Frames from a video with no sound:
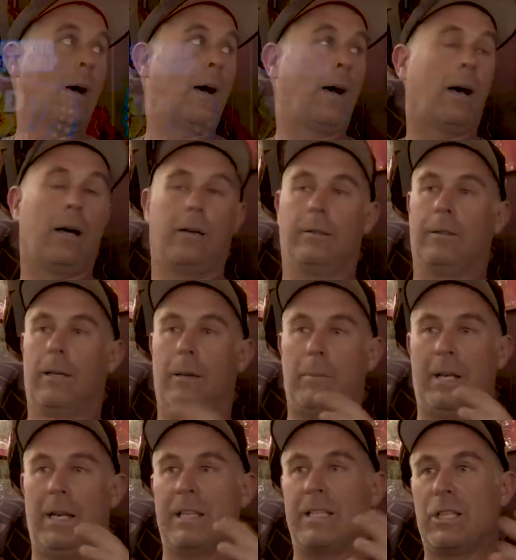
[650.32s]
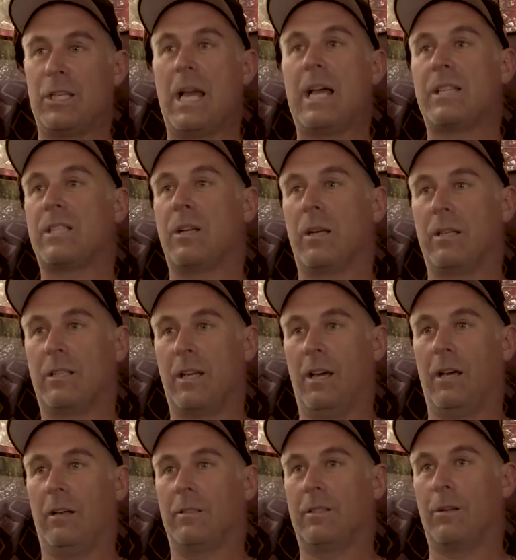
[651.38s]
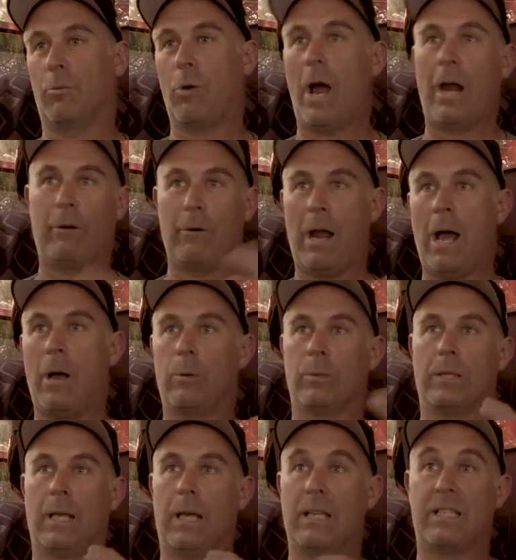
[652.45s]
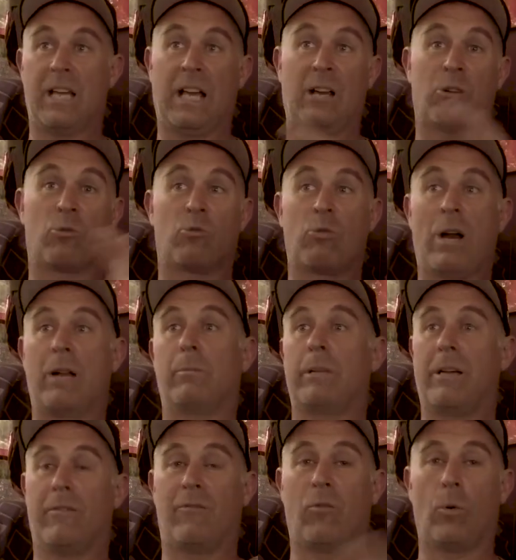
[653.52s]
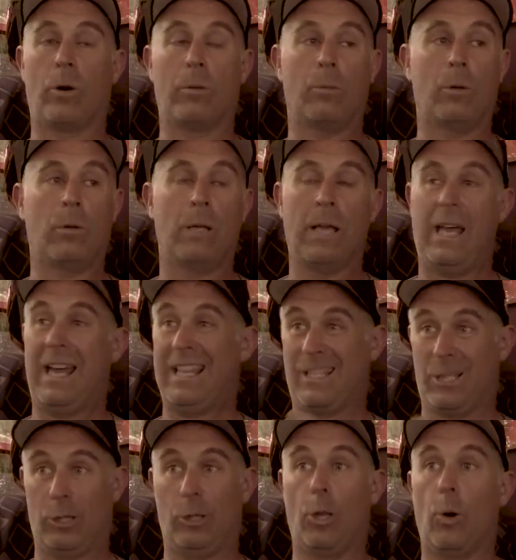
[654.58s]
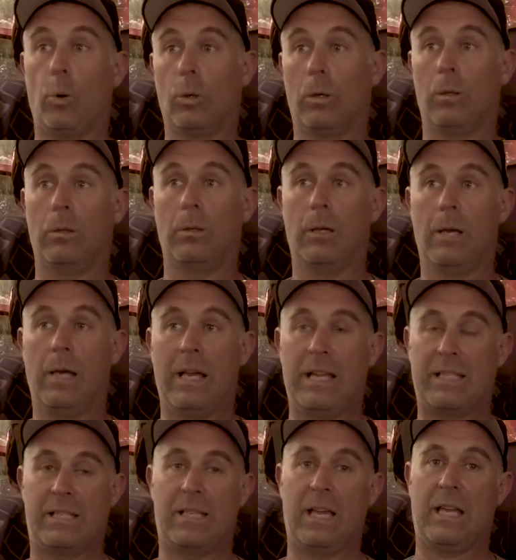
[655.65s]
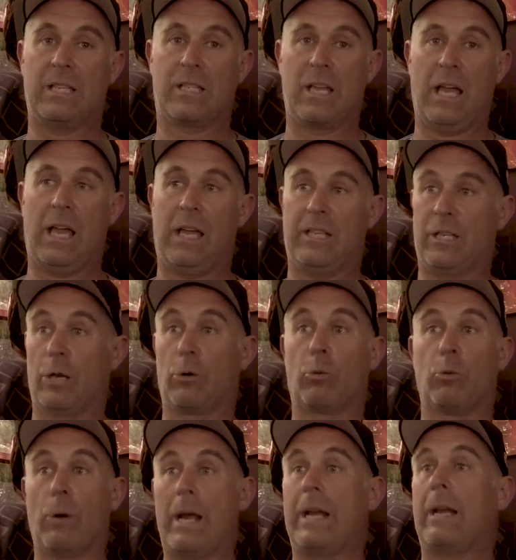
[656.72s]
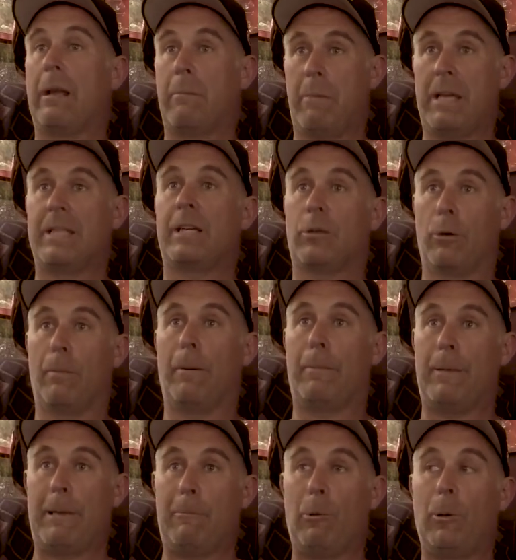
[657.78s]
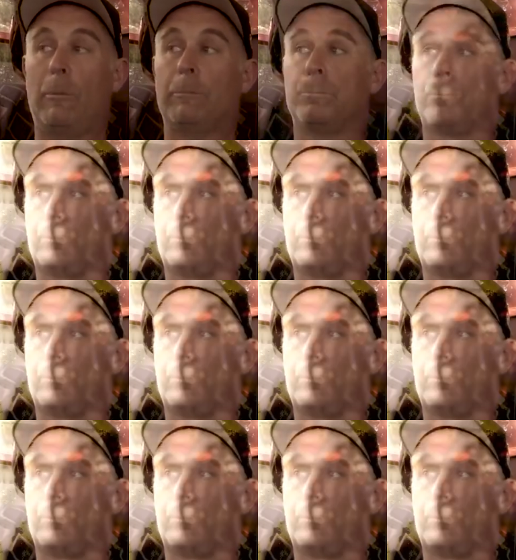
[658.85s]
I mean, it's a chance to ride around. It's incredibly affordable. It's local. It's a great, amazing group of people.